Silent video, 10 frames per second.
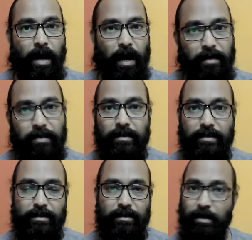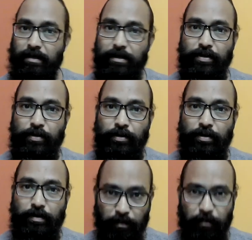understood
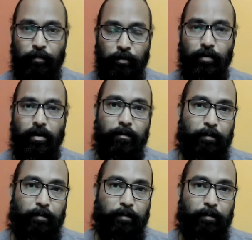before